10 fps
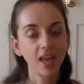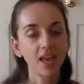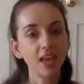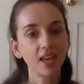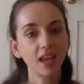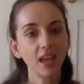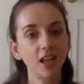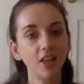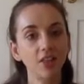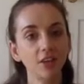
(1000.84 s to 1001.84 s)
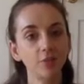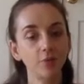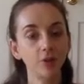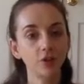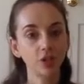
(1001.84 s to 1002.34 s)
Inhale, think of
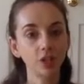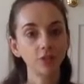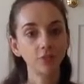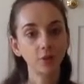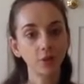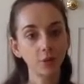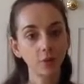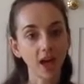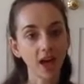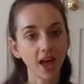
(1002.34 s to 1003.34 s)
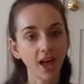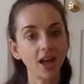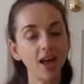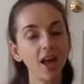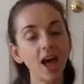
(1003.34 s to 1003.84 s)
pushing the floor away.
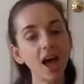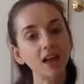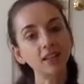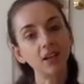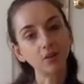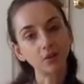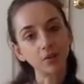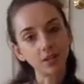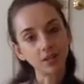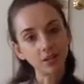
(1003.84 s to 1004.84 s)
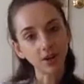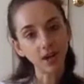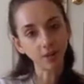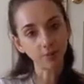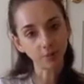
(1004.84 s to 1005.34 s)
Exhale, crease your
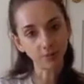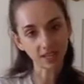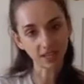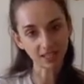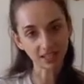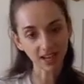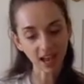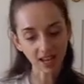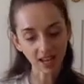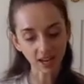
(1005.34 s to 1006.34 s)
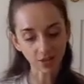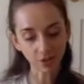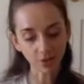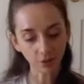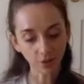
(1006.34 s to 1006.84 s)
elbows in tight as
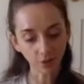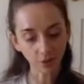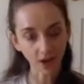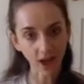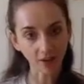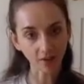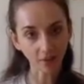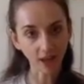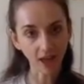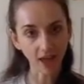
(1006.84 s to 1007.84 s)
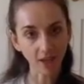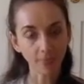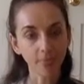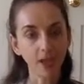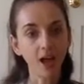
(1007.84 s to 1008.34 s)
you lower halfway.
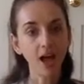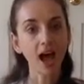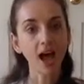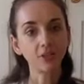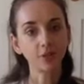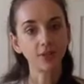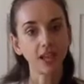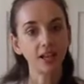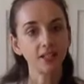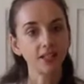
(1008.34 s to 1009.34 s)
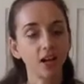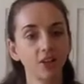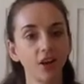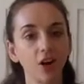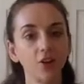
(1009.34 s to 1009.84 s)
As you inhale, tug
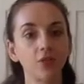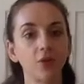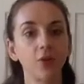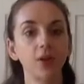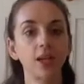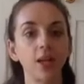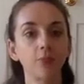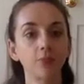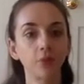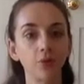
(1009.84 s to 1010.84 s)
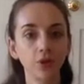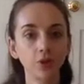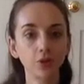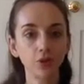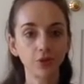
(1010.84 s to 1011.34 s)
the heart forward and up, roll your
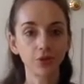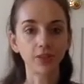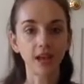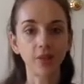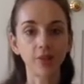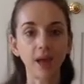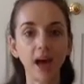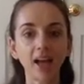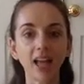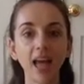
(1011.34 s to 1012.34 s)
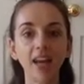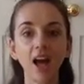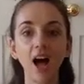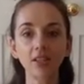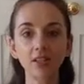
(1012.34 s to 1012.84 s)
shoulders down the back
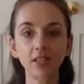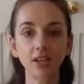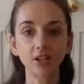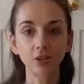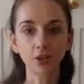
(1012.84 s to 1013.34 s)
and untuck your